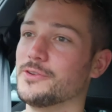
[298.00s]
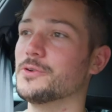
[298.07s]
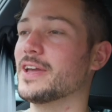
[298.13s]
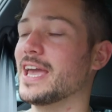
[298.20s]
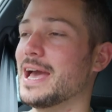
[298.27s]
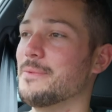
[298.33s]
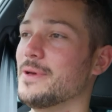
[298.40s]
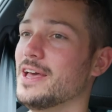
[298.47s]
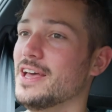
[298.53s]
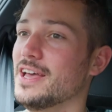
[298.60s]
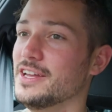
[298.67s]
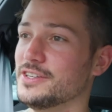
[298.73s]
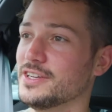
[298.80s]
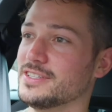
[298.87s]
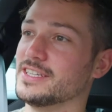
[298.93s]
fuel cap,
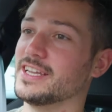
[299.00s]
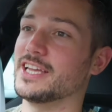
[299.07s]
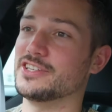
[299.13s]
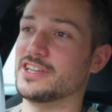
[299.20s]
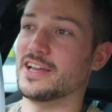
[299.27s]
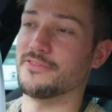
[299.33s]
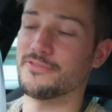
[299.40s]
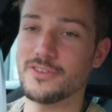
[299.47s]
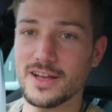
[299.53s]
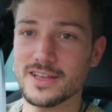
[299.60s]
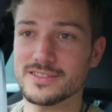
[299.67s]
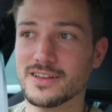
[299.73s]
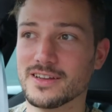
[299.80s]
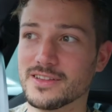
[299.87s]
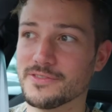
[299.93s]
just in case you have
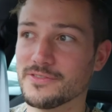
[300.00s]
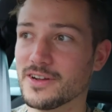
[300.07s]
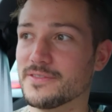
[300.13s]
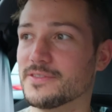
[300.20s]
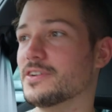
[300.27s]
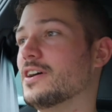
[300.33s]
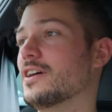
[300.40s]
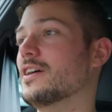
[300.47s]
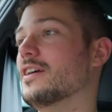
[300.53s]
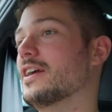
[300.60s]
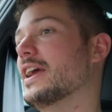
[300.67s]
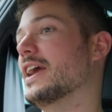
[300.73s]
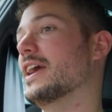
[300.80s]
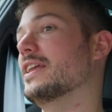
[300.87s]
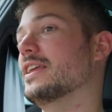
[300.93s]
frost on the front of the car.
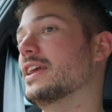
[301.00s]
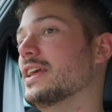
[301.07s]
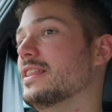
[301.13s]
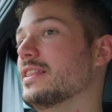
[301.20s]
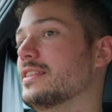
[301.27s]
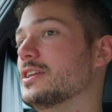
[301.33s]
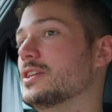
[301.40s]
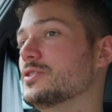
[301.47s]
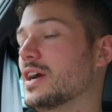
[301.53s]
And in the